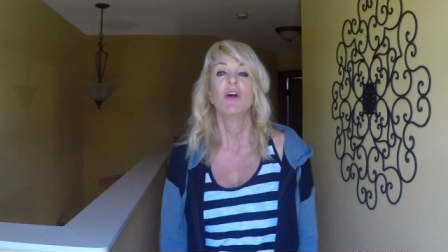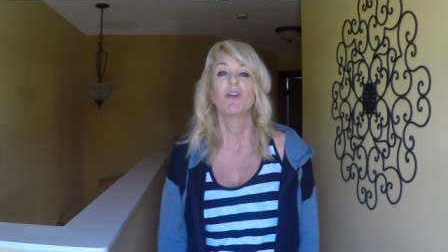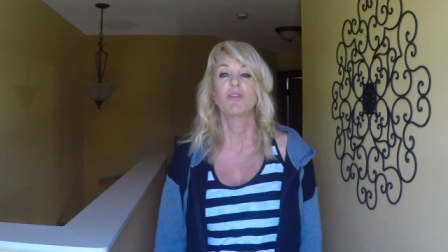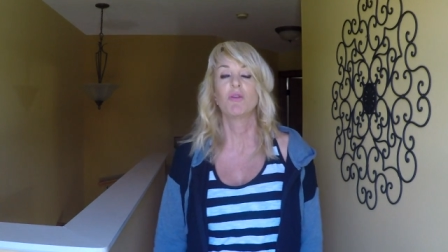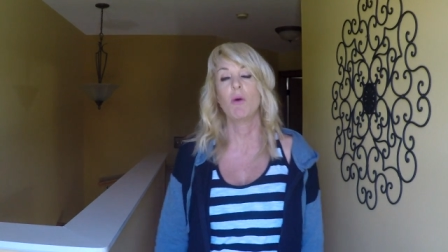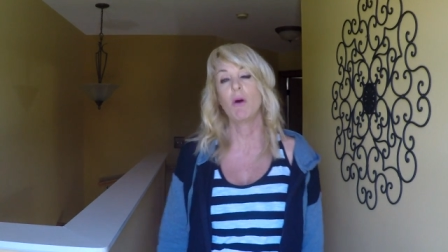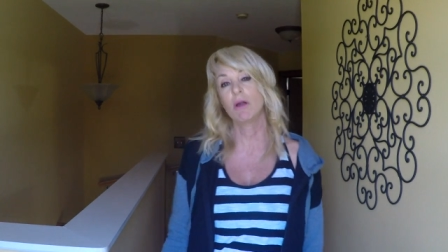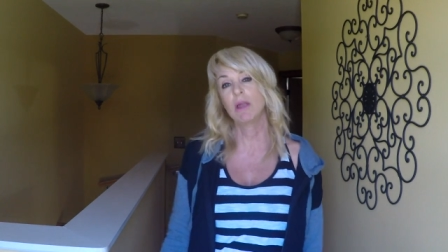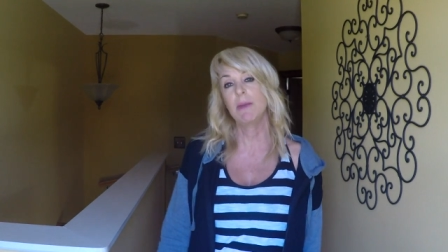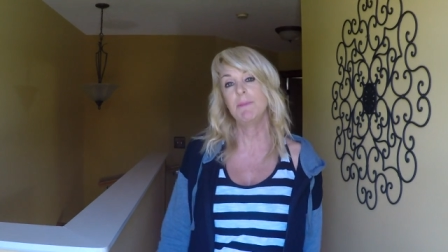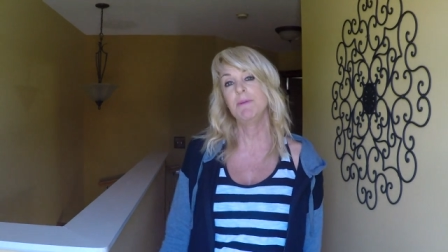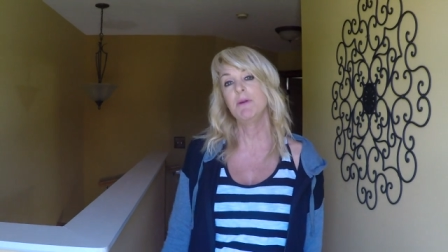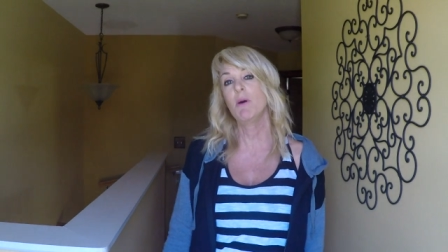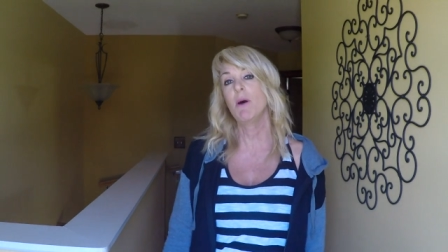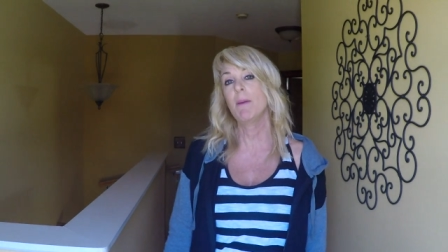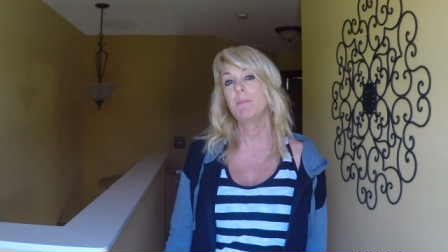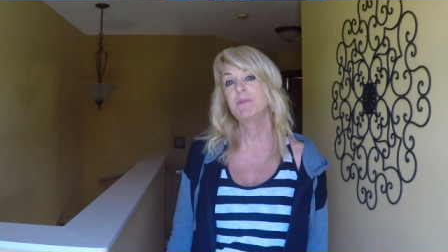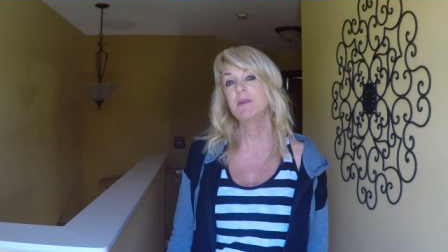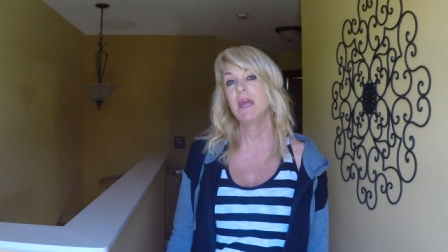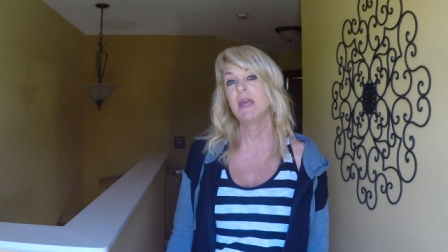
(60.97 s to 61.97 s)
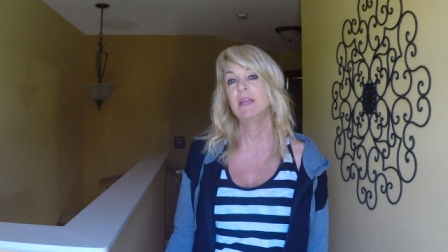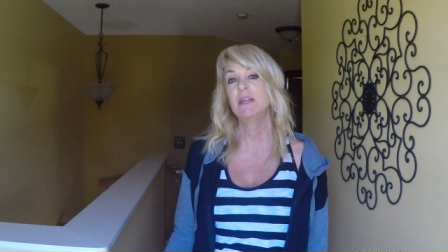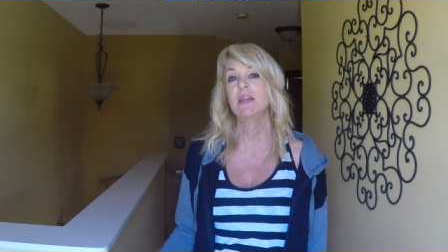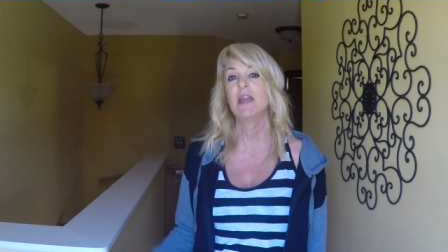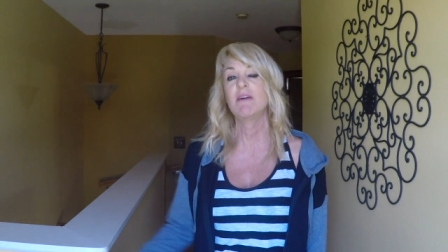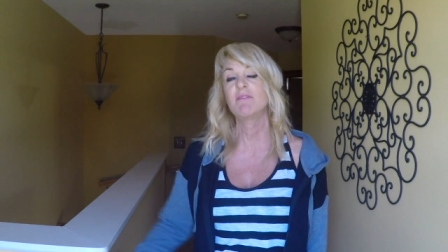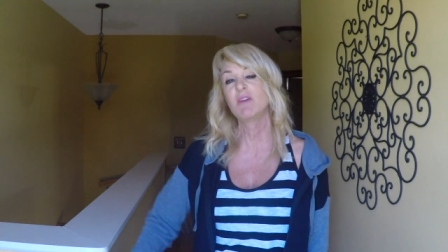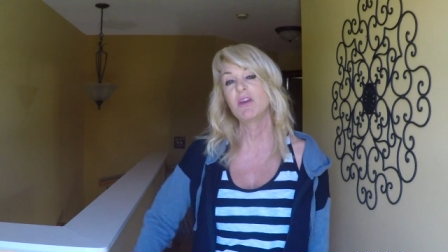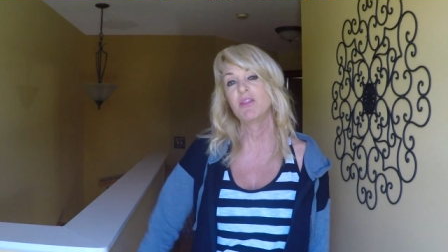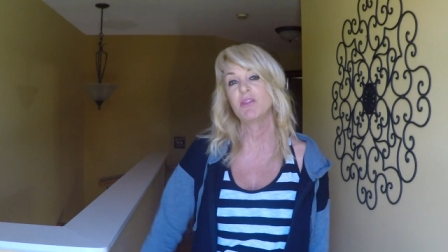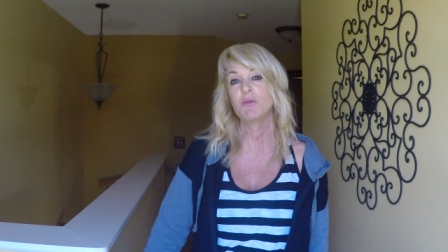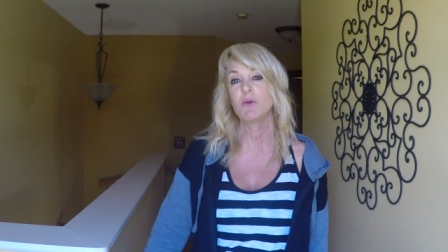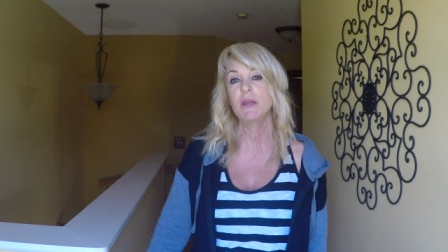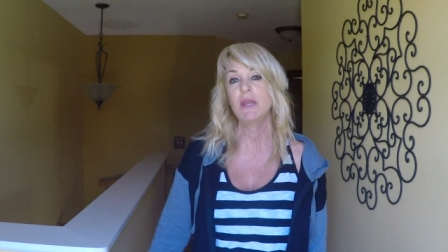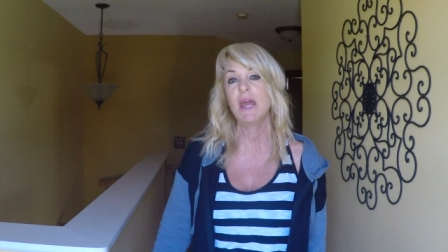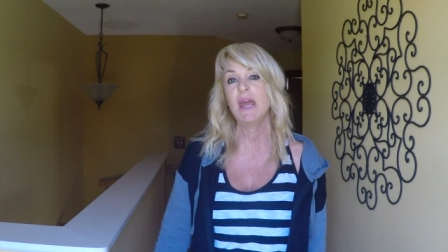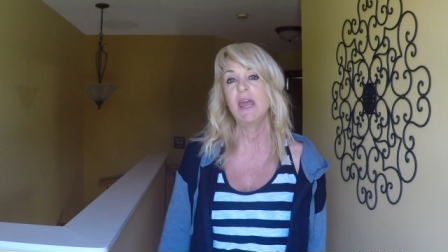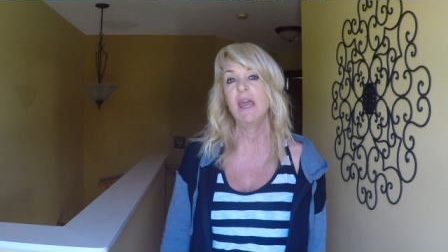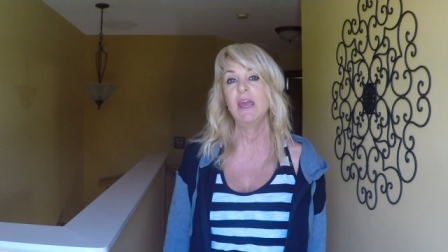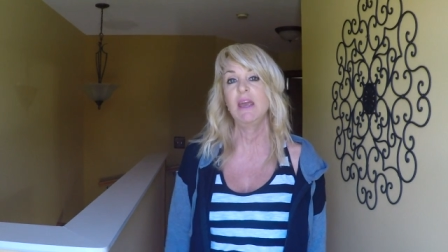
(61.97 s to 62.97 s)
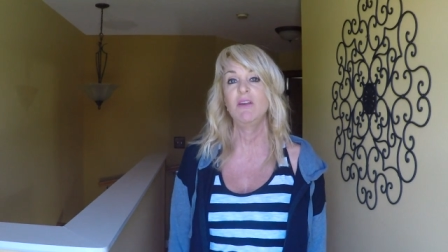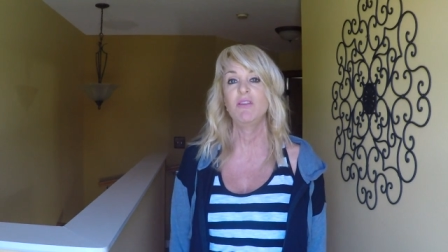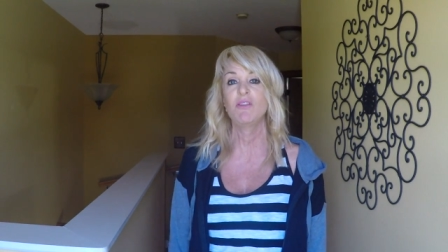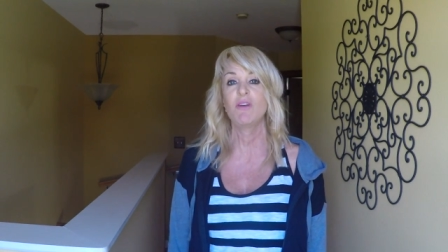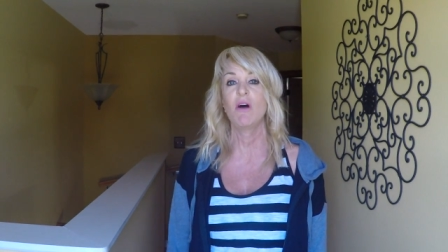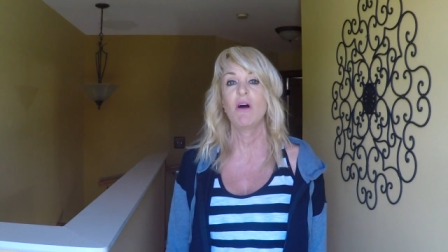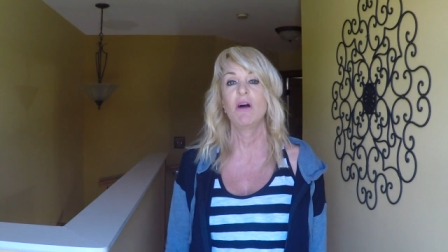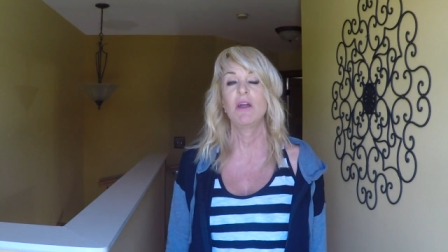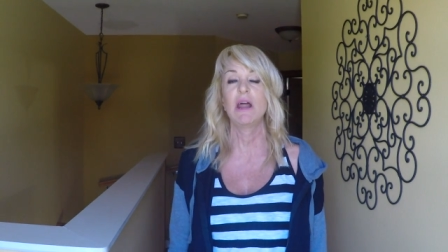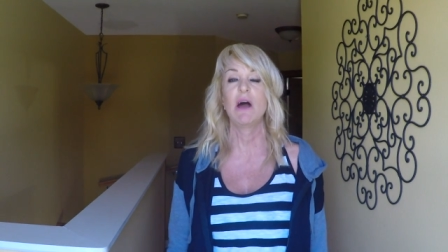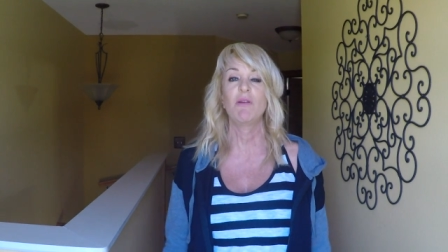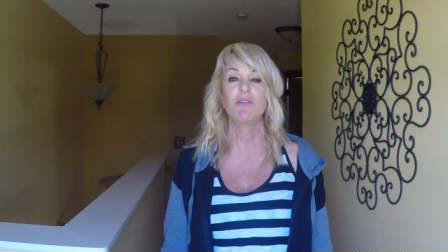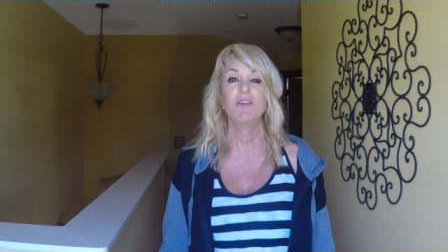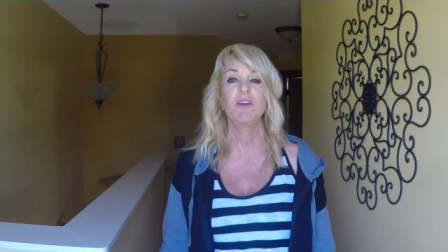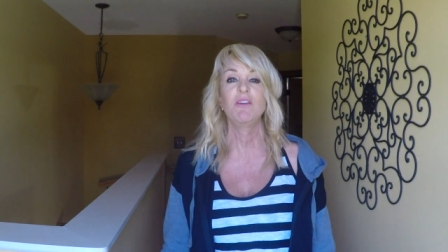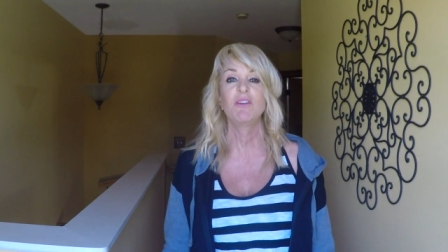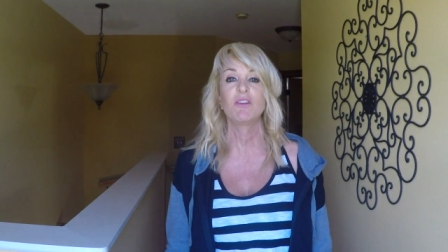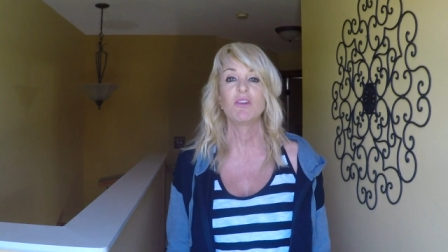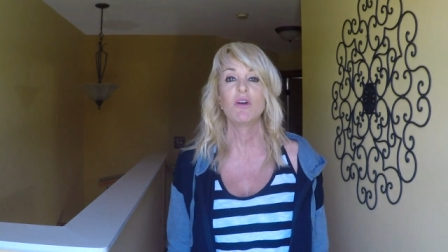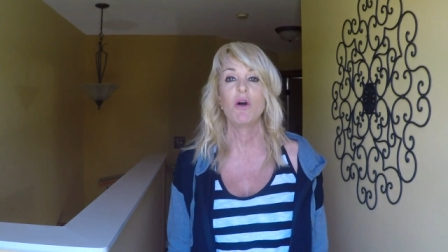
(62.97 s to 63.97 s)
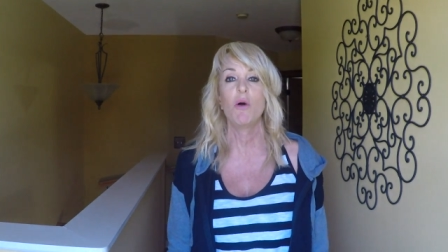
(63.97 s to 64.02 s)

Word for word: So I'll keep you updated every three days on how things